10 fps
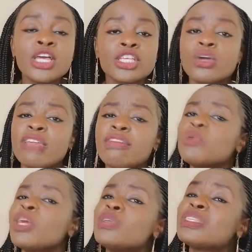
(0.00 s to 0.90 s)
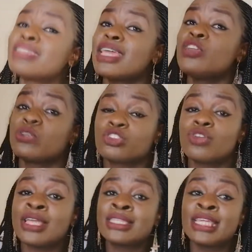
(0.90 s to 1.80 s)
So even when you say you're
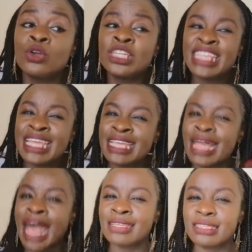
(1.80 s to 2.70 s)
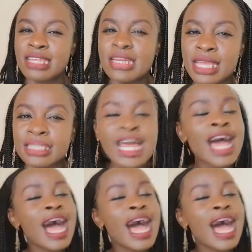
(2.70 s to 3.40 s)
stressed, they don't take it as serious